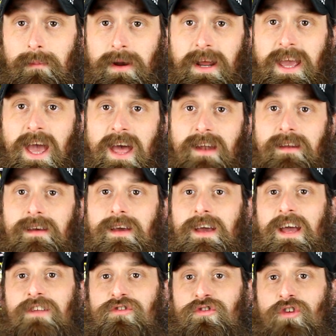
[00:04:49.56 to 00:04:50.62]
But again,
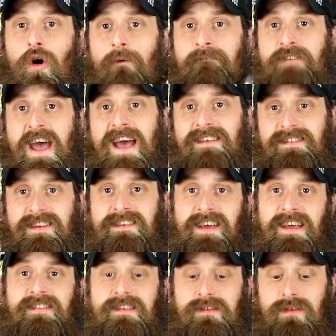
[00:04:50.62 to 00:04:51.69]
it's so fast to
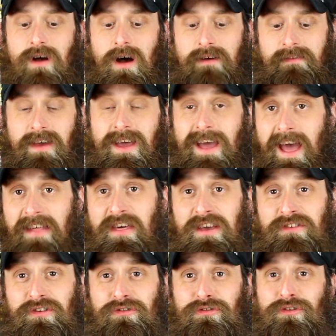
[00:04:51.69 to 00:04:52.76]
take this off, and
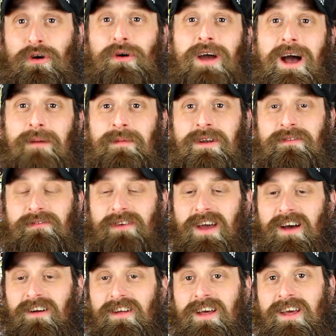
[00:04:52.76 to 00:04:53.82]
these are so common to
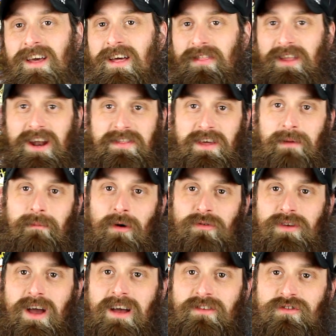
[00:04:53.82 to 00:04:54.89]
fail, that I think
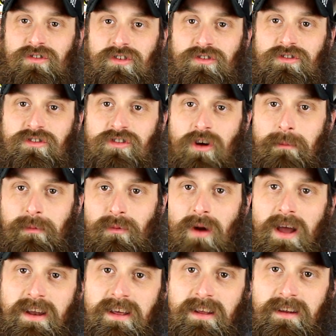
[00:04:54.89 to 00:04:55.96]
most guys just jump
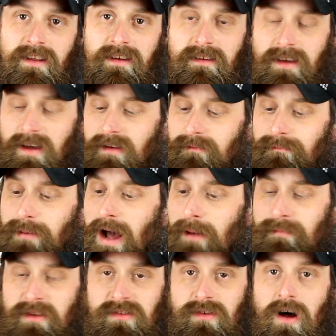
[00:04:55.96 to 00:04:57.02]
right in and
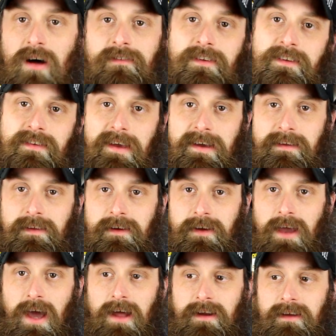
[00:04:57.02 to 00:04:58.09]
pop this off and take a
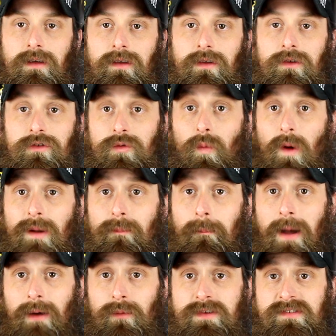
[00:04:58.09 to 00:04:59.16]
look at it. So when
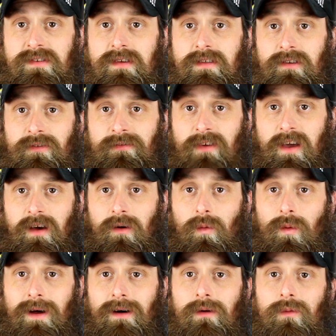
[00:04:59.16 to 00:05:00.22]
might we see this fail?
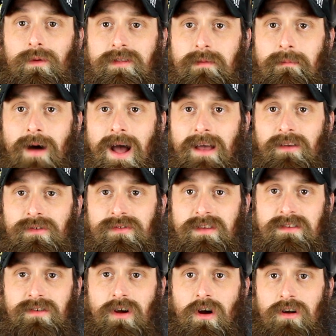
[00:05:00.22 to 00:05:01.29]
Well, with the miles
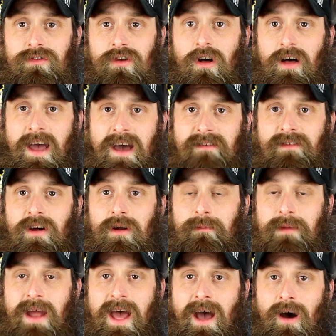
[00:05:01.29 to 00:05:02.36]
these cars all have on
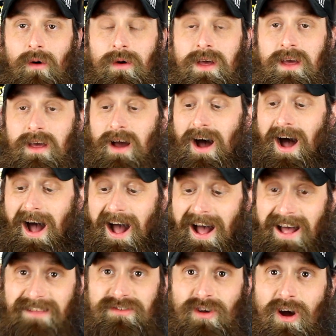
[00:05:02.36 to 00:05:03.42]
them now,
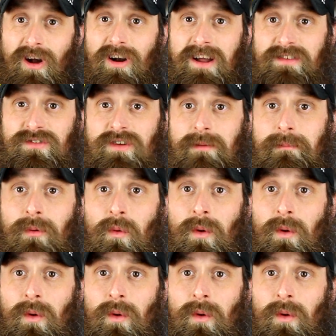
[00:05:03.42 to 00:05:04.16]
odds are at some